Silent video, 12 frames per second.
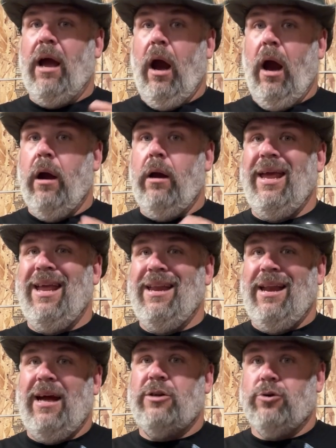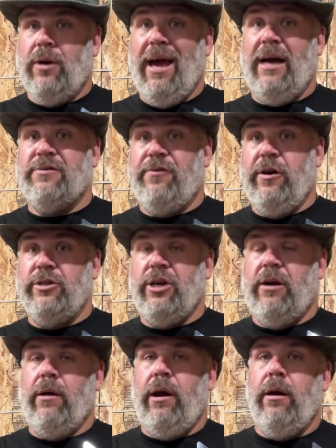hard into natural gas for your
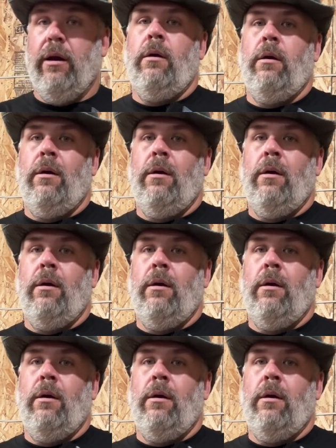generator.